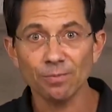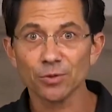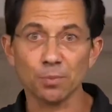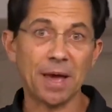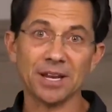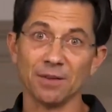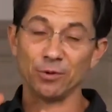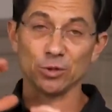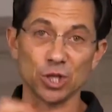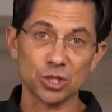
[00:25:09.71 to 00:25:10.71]
depending if
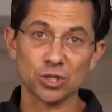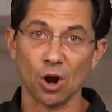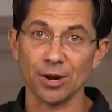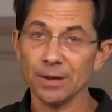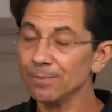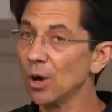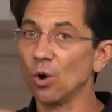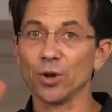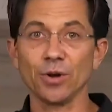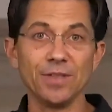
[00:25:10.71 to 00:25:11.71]
you're just starting
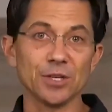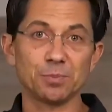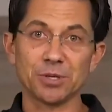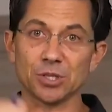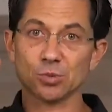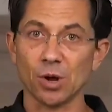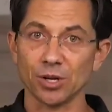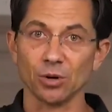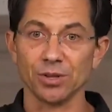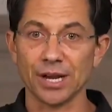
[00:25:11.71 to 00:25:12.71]
or you're in this business wanting to
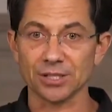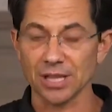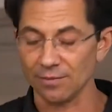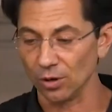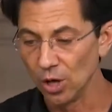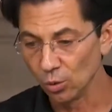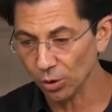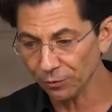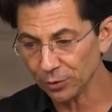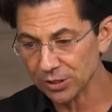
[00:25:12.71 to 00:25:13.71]
go to the next level, what
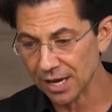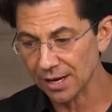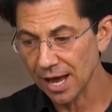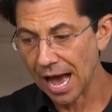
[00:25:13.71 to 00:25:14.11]
if we said,